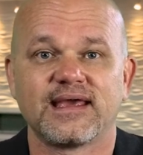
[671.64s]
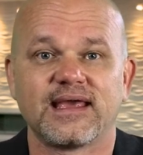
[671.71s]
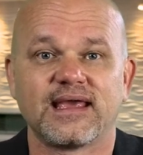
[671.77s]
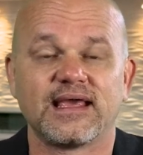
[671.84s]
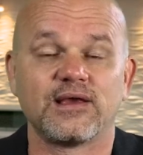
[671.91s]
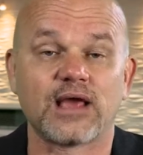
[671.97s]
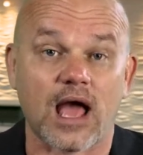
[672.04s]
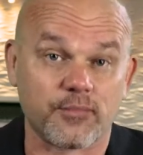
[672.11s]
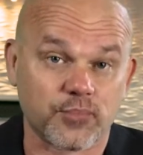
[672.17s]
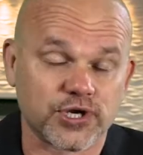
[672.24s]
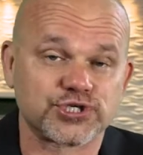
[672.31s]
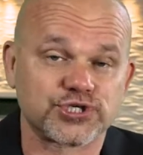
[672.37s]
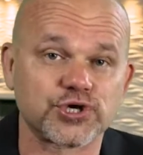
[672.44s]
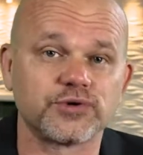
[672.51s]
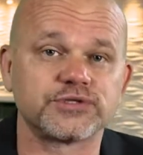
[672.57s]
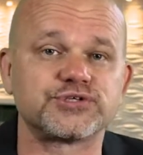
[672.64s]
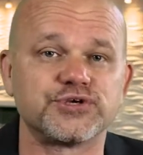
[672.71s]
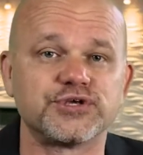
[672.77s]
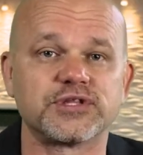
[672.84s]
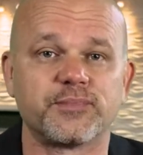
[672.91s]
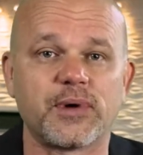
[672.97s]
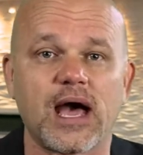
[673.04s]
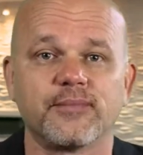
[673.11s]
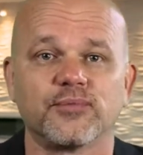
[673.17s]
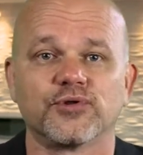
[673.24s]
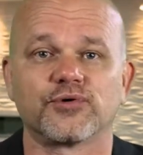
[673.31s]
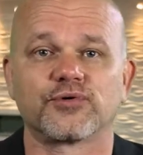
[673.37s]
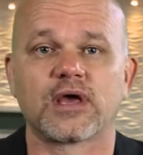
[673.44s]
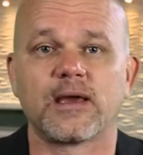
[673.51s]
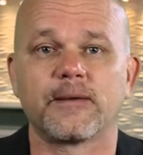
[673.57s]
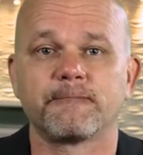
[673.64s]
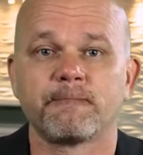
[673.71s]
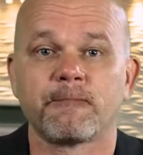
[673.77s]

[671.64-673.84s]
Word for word: he, I'm going to show it to you in the Bible, okay?